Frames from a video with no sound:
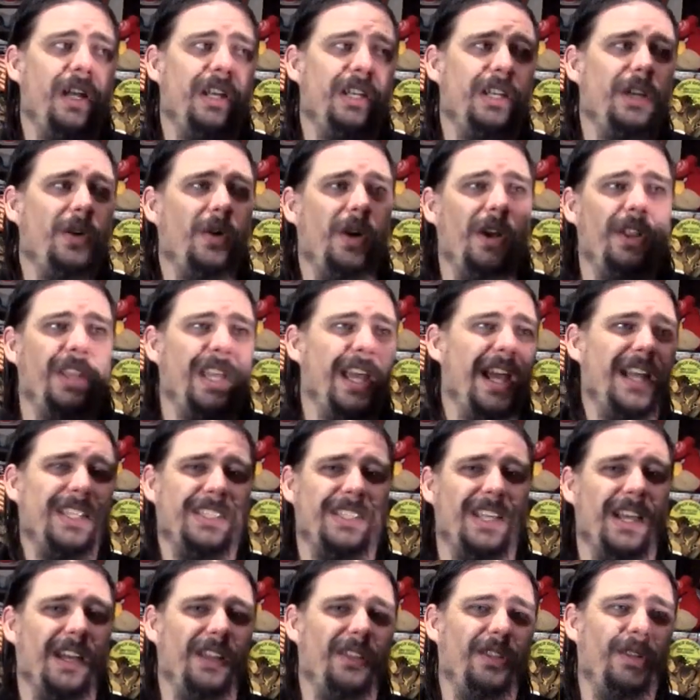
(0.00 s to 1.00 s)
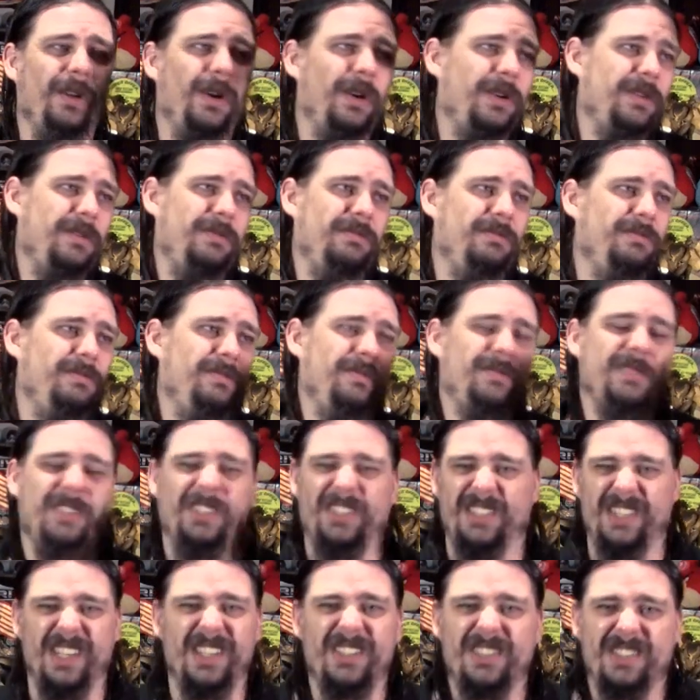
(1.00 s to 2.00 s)
and you only had to unlock
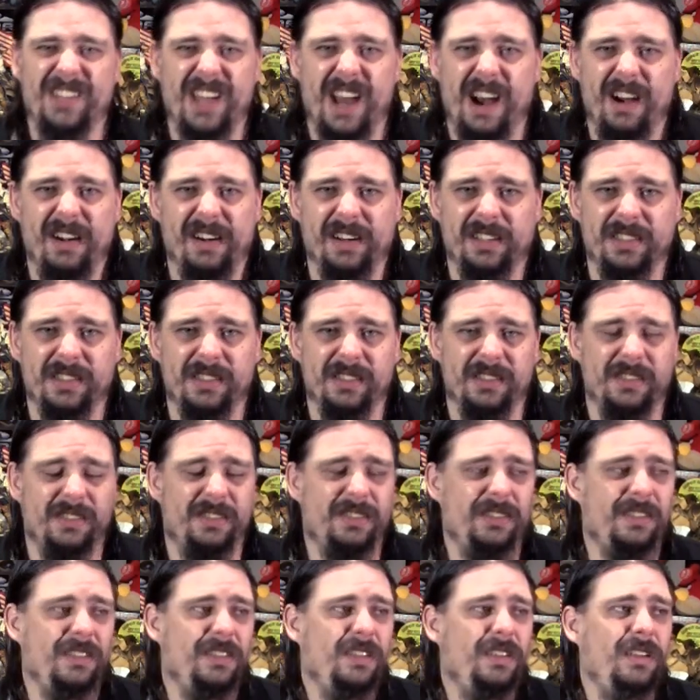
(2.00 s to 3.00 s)
six characters.